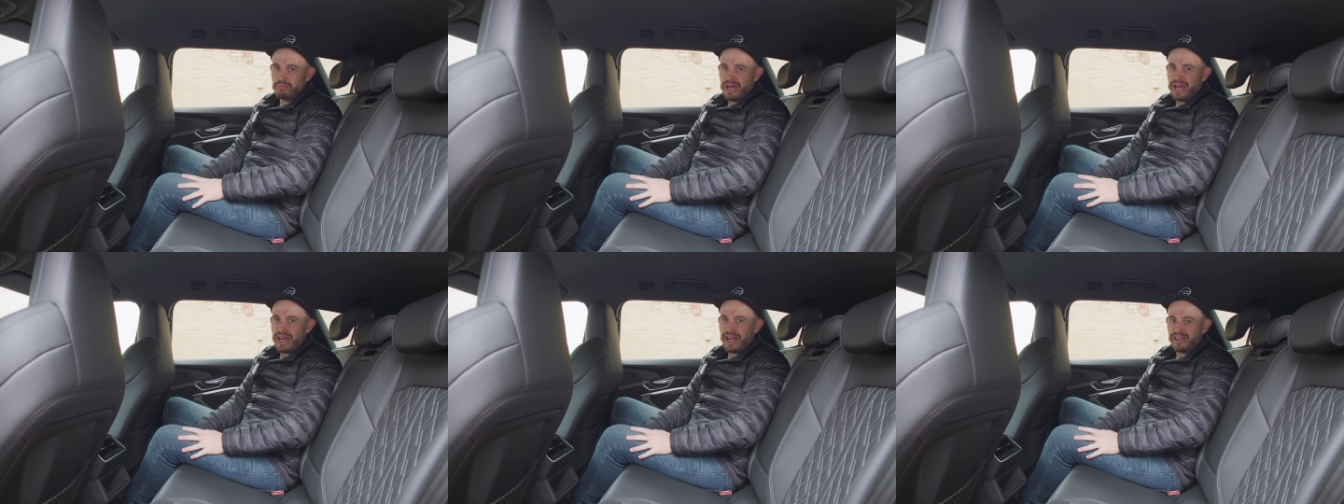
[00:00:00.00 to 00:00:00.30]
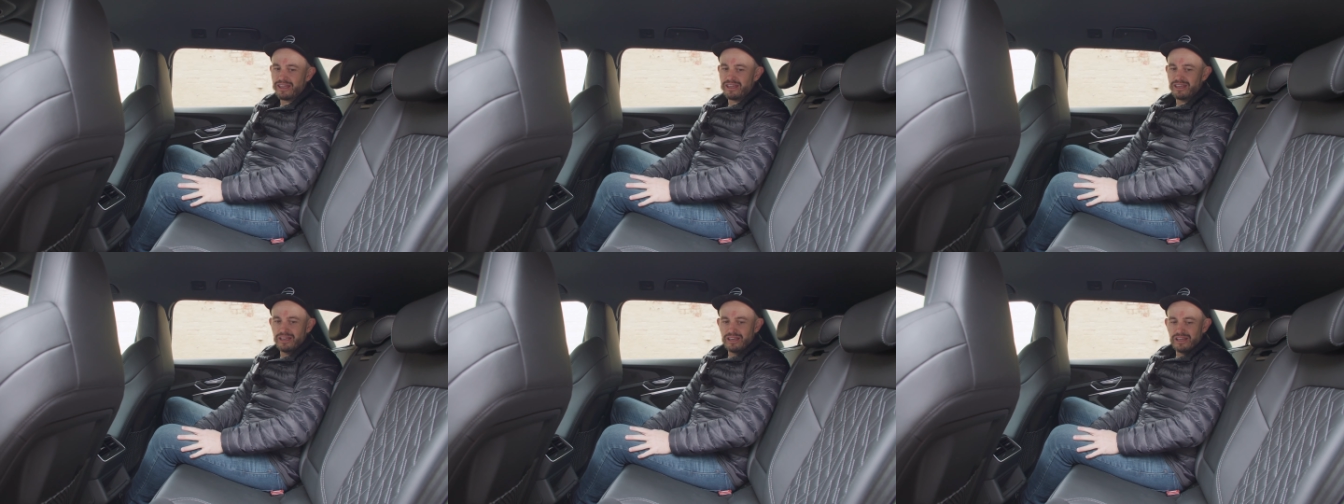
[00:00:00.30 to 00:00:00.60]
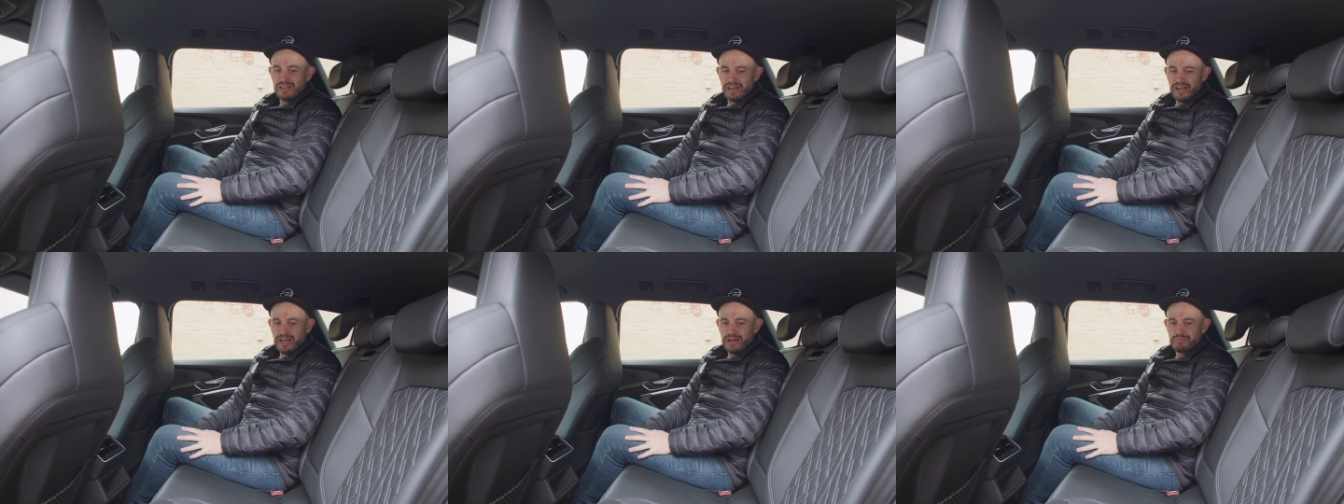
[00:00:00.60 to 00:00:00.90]
back,
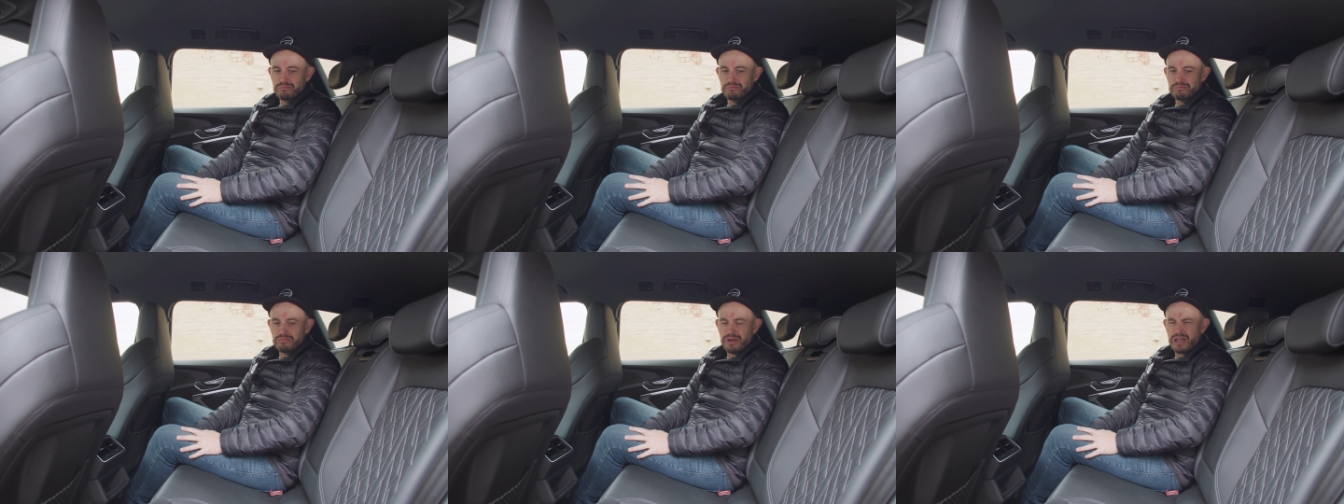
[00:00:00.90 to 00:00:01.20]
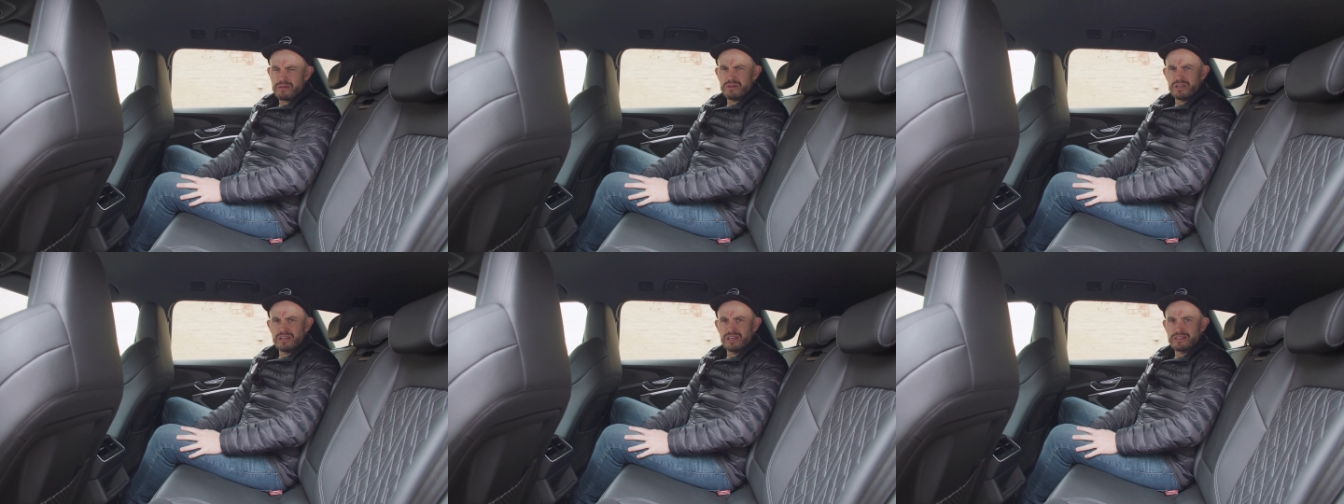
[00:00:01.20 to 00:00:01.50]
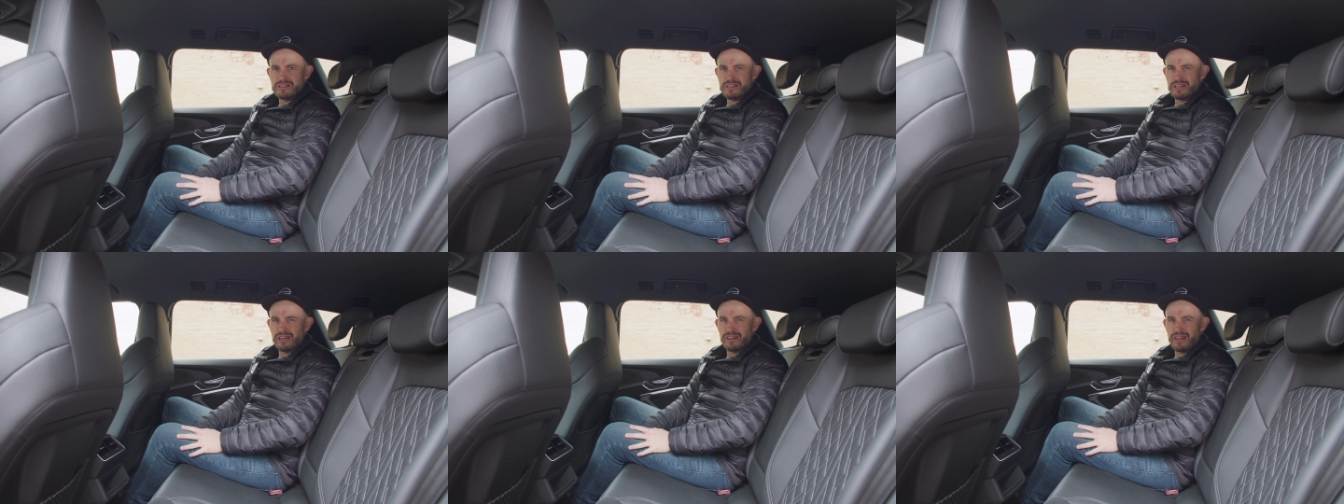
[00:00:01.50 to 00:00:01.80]
um, maybe
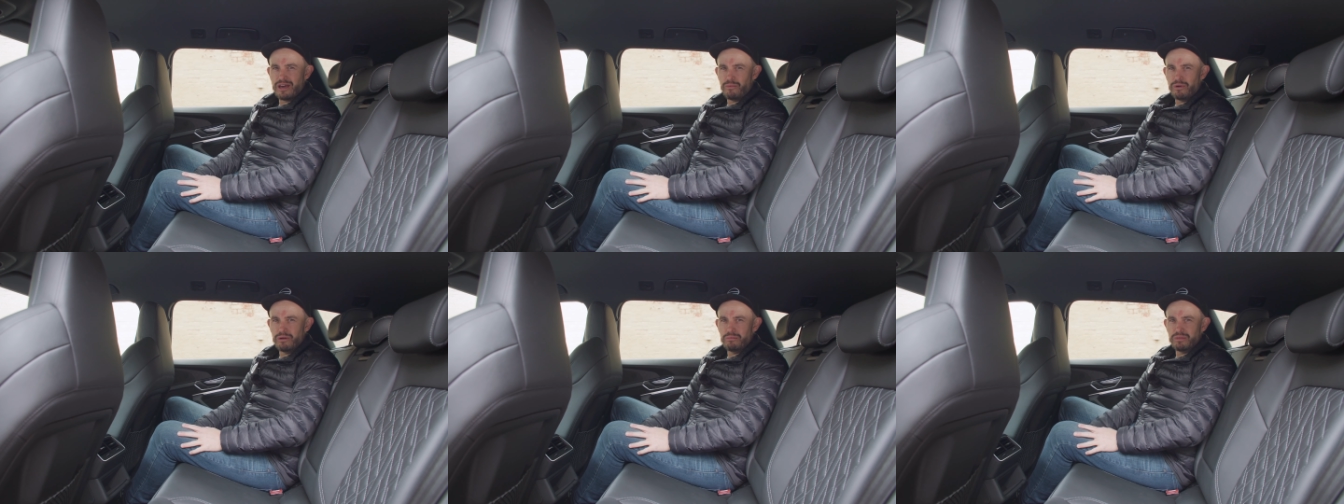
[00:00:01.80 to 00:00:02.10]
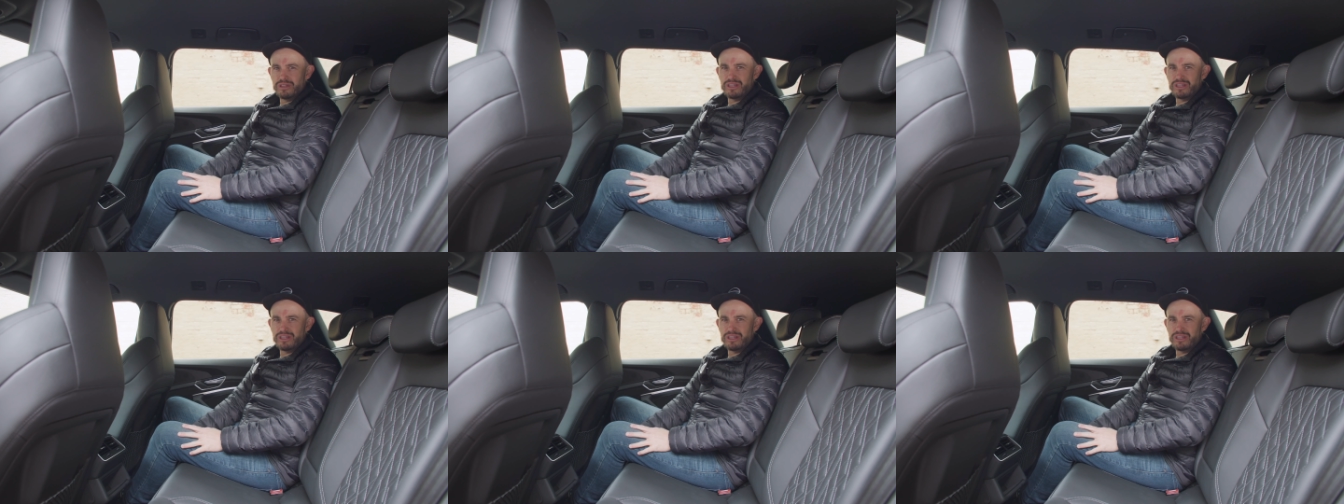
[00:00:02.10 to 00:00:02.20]
consider that one.